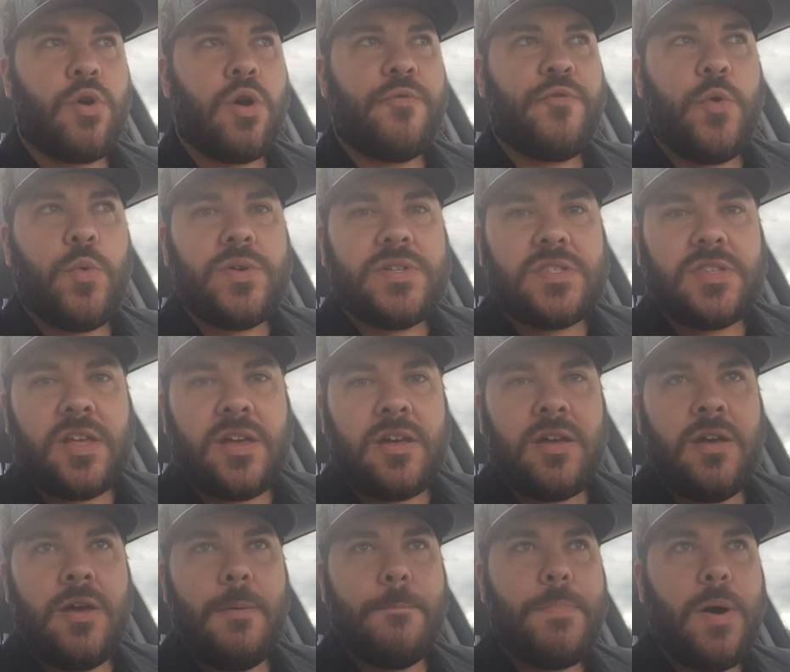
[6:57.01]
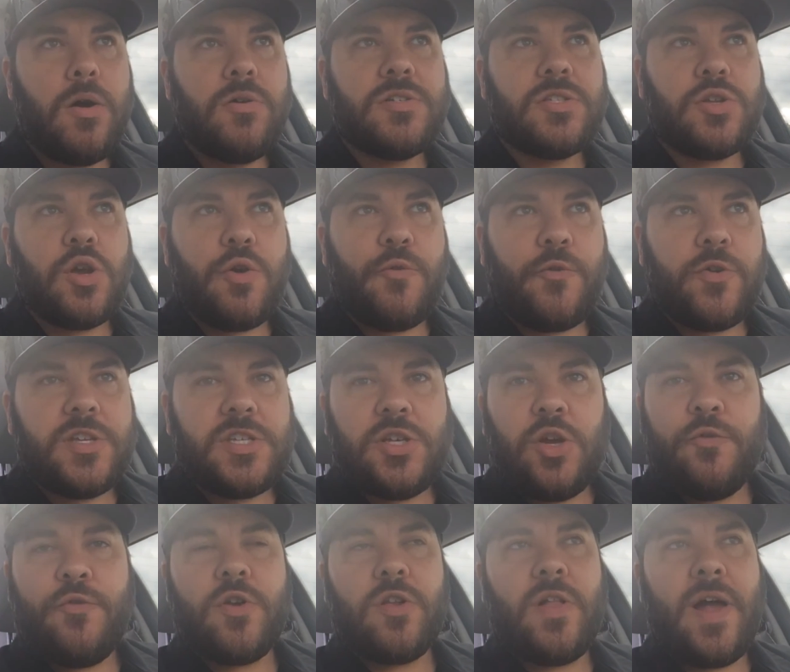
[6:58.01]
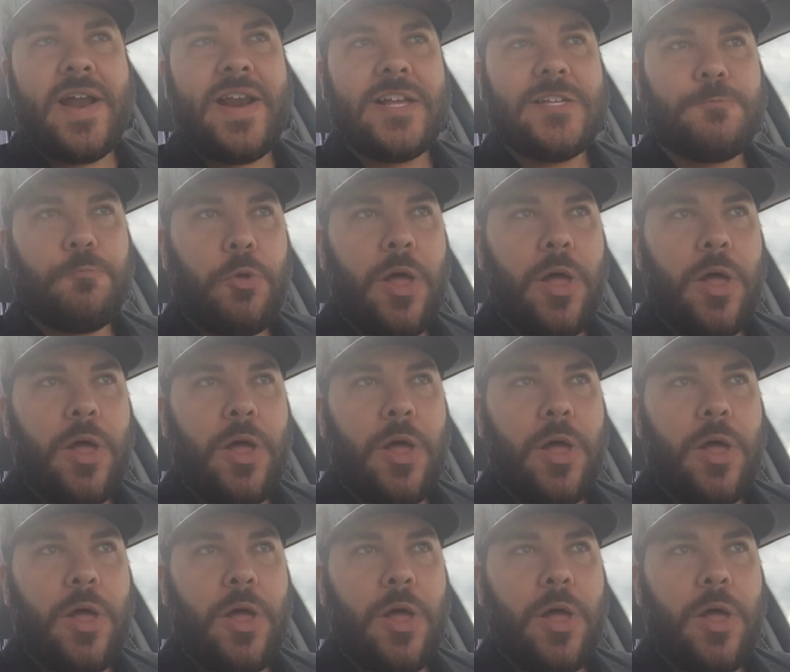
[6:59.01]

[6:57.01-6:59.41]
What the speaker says: Or if it was the poster for Silver Linings